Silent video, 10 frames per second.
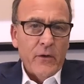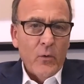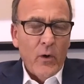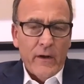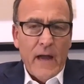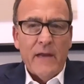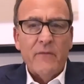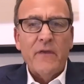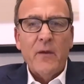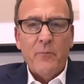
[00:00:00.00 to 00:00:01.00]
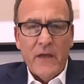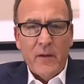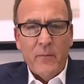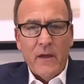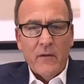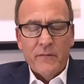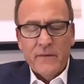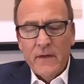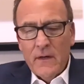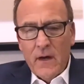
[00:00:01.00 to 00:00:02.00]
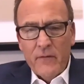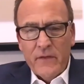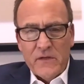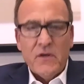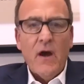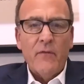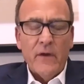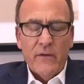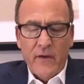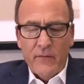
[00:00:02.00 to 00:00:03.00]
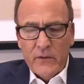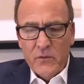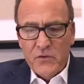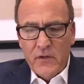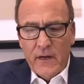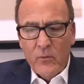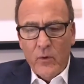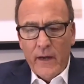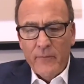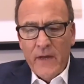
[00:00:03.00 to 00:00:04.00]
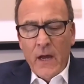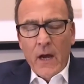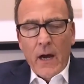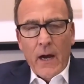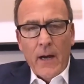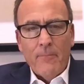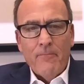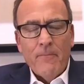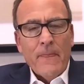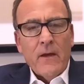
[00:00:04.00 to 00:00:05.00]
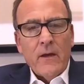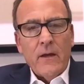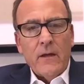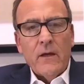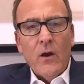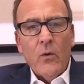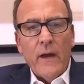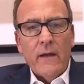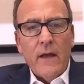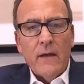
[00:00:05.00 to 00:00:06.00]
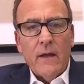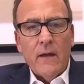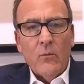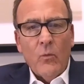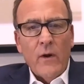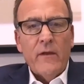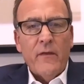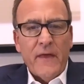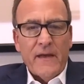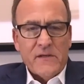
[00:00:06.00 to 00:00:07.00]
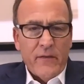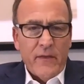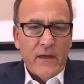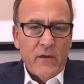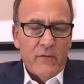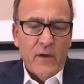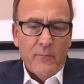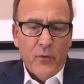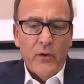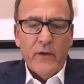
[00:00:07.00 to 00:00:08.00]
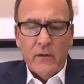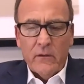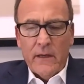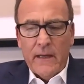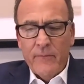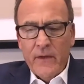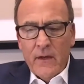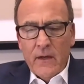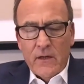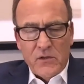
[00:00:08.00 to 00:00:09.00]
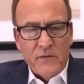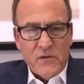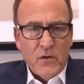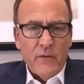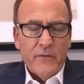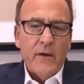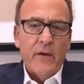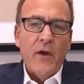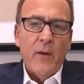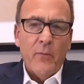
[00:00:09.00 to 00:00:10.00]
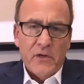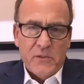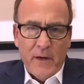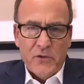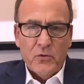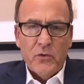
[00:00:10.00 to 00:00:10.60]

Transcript: are kind of the epitome of this governance evolution anyway. Um, and one of the things I think you've done brilliantly is you've served on a number of special